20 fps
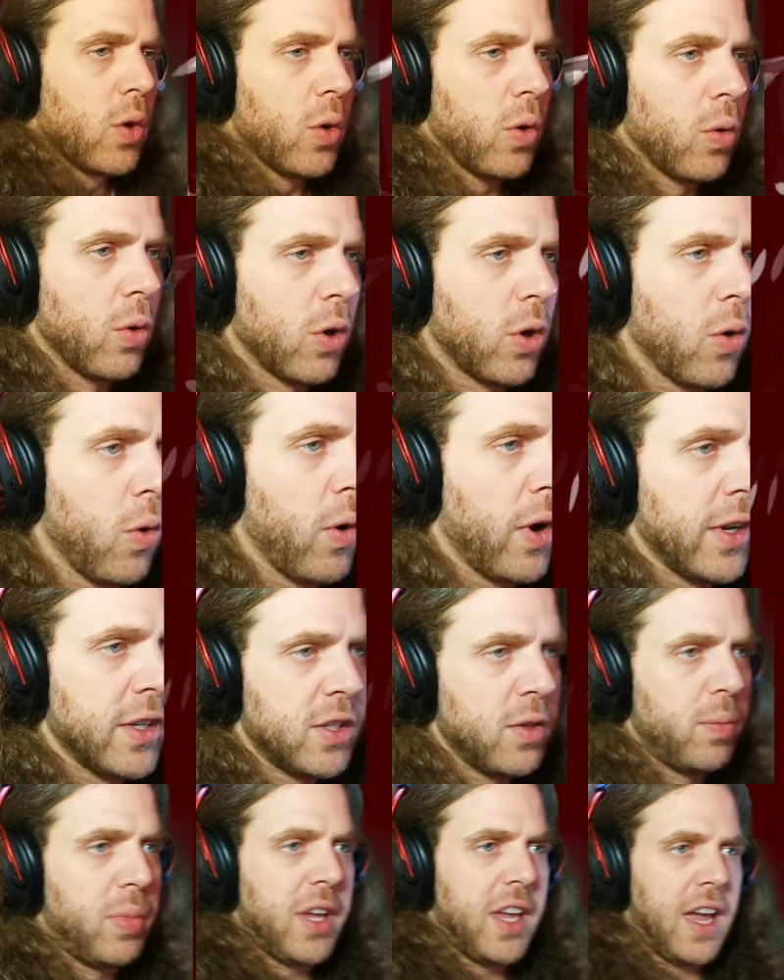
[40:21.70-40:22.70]
we're going
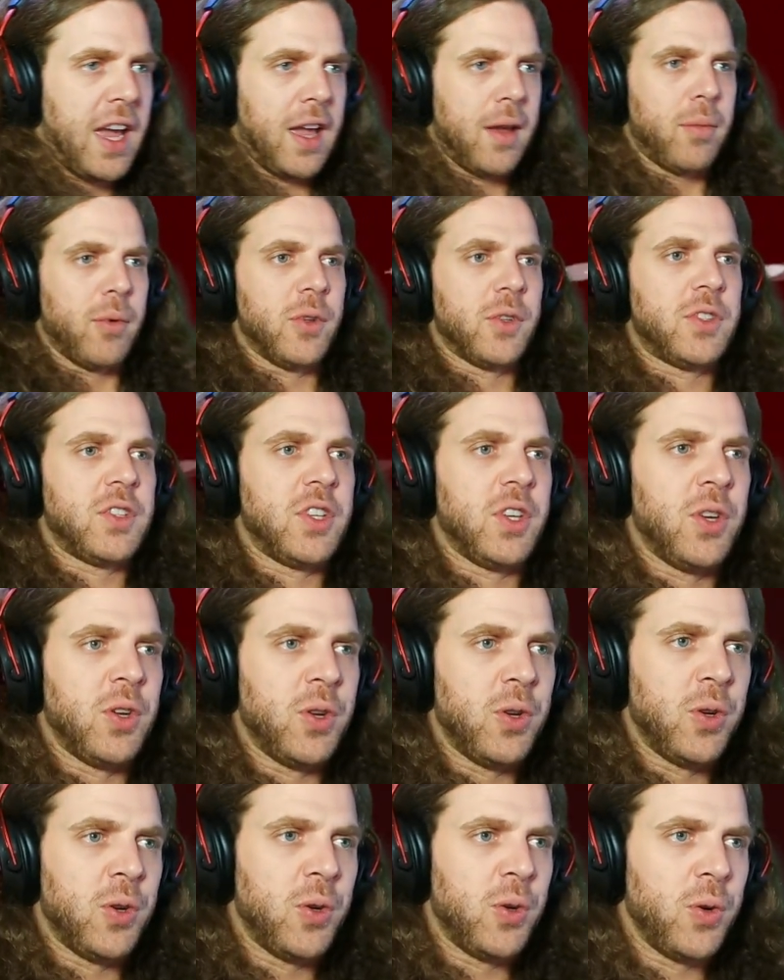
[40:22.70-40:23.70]
to be able
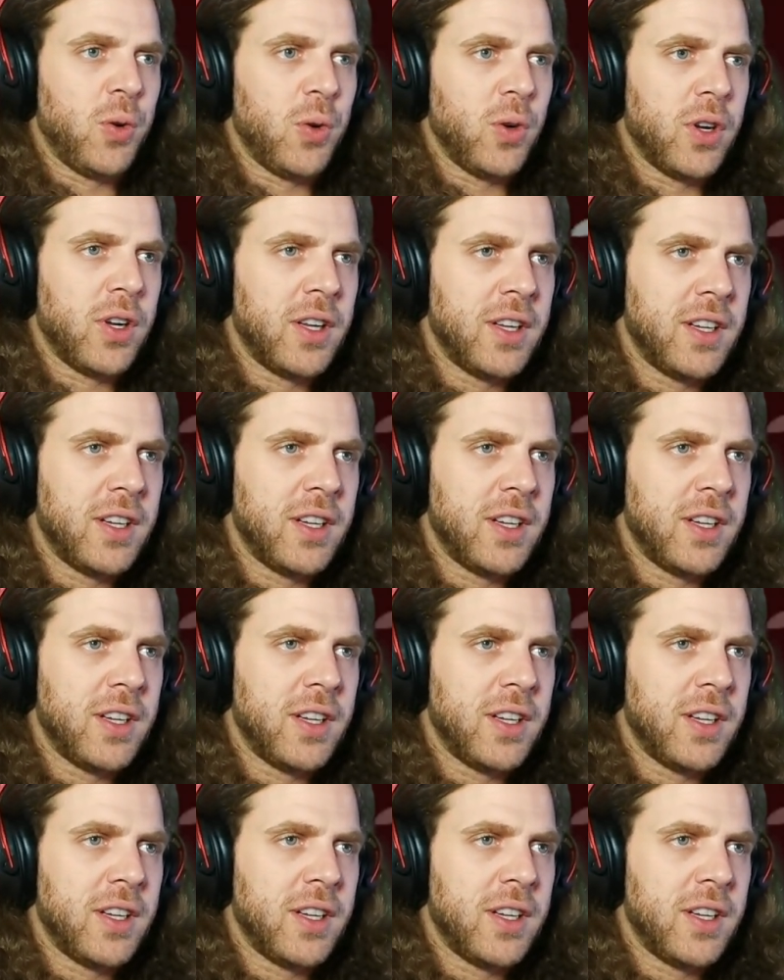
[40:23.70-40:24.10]
to